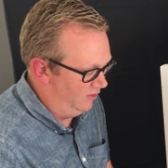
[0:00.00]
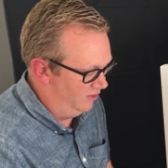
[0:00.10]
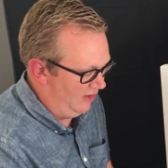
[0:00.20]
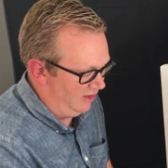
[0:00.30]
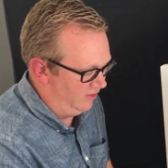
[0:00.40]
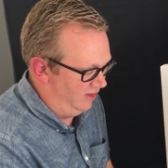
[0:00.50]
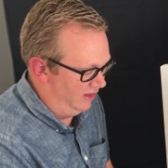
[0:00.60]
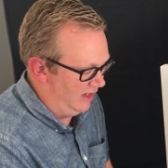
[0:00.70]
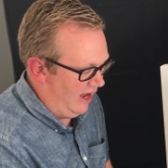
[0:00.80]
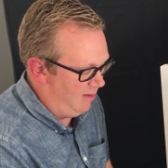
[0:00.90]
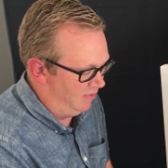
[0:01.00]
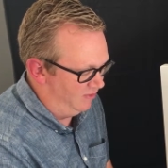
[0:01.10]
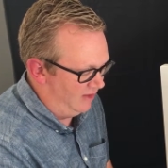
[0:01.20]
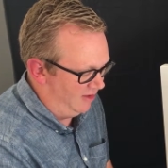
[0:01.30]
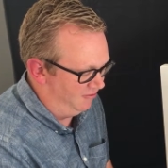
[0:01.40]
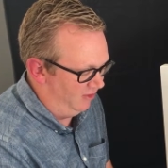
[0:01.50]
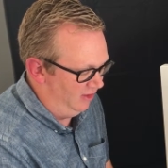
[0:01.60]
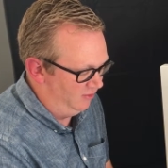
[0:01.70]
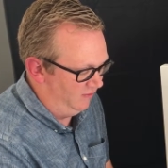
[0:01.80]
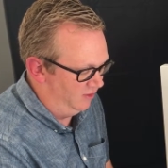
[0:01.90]
so there's actually a gap that's not
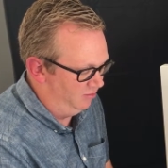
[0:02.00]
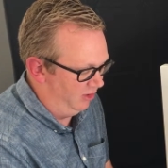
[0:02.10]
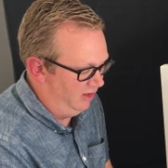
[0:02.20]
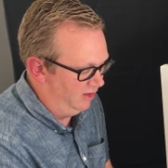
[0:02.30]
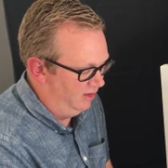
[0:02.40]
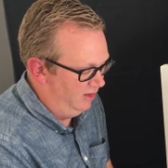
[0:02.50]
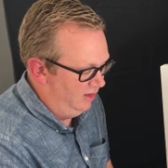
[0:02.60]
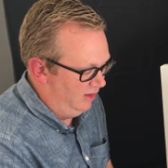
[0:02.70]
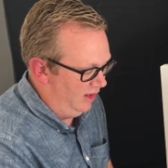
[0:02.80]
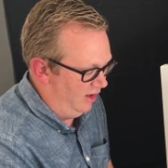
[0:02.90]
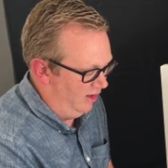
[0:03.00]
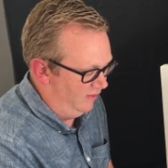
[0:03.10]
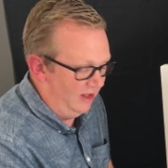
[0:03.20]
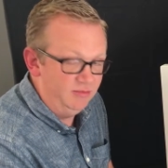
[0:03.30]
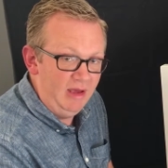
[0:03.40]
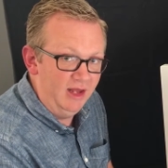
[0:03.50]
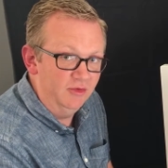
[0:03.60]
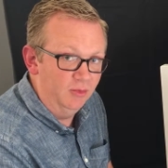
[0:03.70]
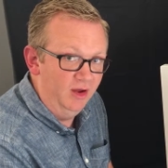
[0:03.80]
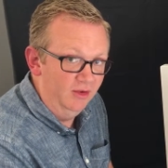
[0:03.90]
flush with this plate. That's bad
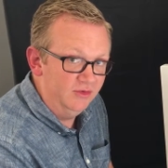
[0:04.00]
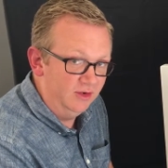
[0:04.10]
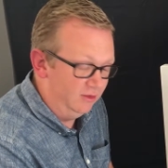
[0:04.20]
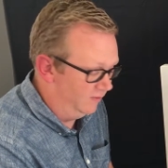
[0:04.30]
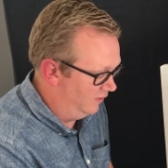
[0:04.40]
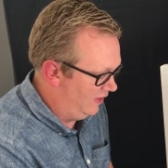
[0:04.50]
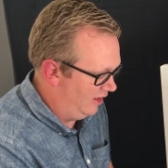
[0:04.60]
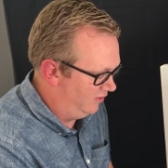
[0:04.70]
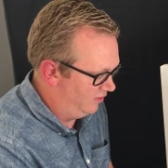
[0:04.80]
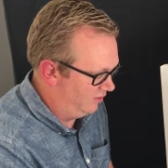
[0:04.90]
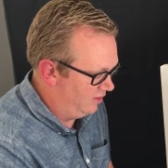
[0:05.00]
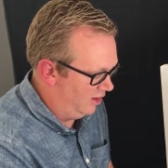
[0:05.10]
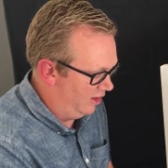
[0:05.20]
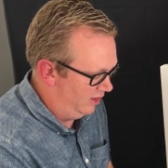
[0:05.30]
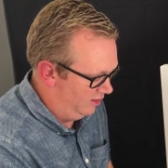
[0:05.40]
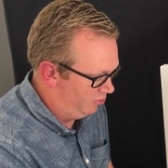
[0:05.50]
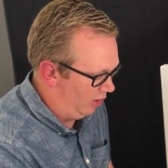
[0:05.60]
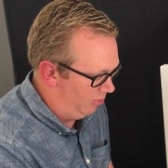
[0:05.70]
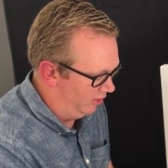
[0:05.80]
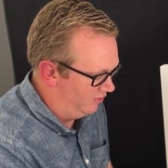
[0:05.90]
as well. So that's an
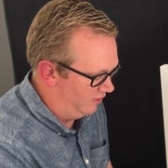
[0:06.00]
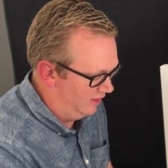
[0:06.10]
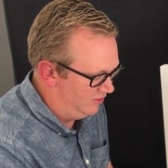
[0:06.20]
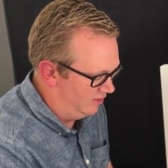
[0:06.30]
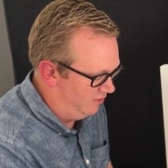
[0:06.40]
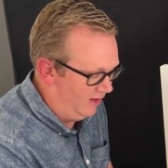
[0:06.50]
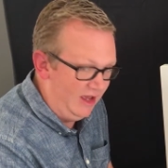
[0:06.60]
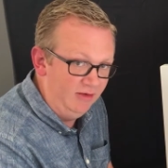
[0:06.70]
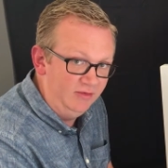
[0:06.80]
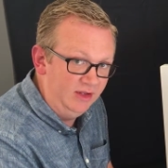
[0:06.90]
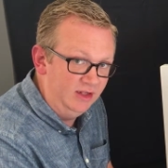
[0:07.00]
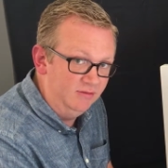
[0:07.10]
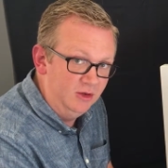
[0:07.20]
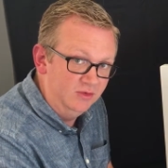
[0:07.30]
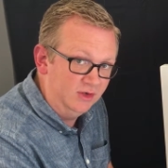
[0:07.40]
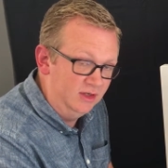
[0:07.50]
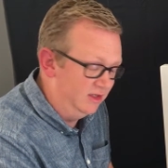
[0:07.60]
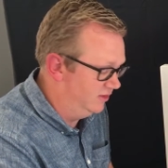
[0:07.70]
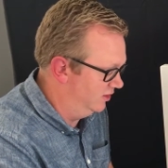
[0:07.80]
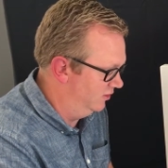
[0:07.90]
improper installation if you have any of those
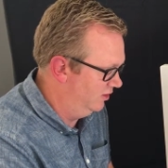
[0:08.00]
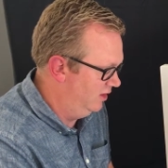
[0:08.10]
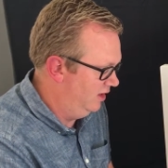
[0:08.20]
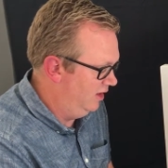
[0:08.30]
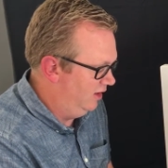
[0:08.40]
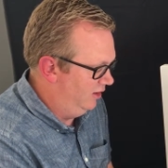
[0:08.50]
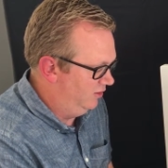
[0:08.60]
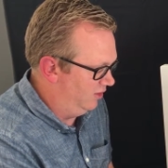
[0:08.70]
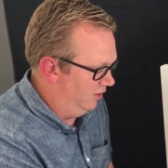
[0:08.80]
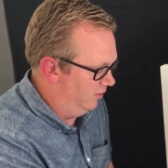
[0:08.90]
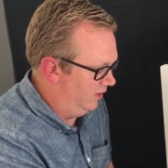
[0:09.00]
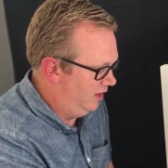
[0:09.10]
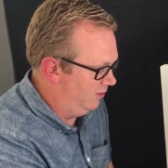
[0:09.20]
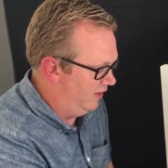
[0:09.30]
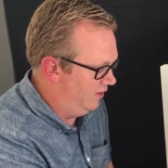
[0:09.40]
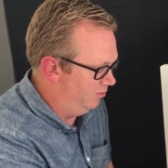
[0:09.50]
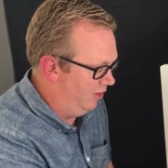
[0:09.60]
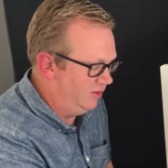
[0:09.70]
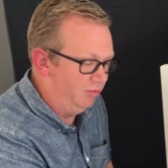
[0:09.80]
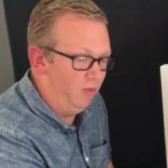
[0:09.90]
conditions. So anyway, a
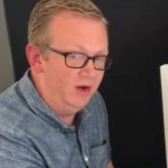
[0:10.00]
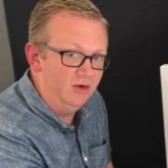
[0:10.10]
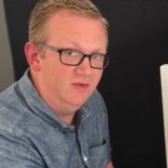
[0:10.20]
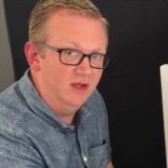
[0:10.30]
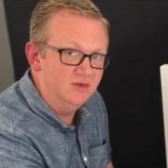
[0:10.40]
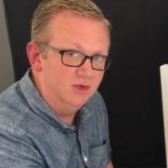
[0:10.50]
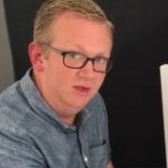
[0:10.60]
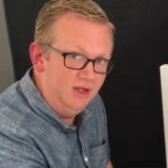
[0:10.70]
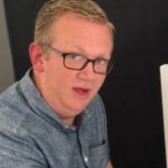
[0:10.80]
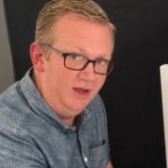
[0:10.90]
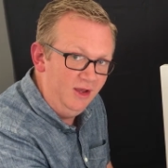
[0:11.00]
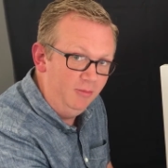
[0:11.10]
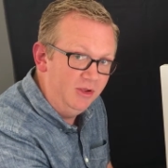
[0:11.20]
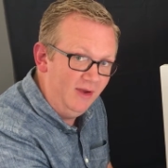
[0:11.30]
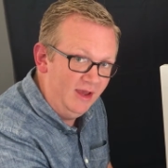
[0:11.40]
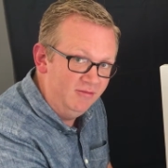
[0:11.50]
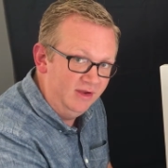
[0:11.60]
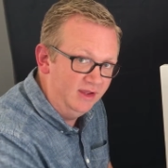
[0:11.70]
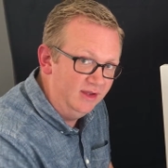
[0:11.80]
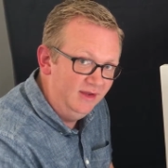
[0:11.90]
bunch of pointers that should help you have
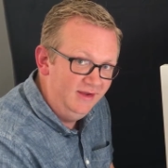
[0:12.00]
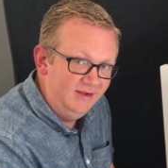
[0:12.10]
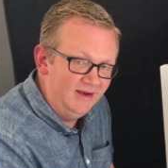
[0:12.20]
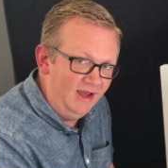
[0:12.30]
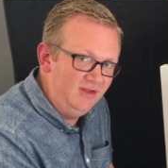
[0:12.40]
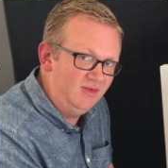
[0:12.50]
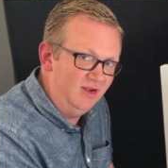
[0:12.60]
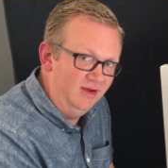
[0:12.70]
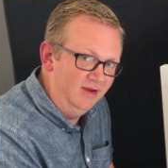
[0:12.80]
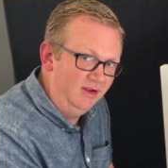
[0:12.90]
a nice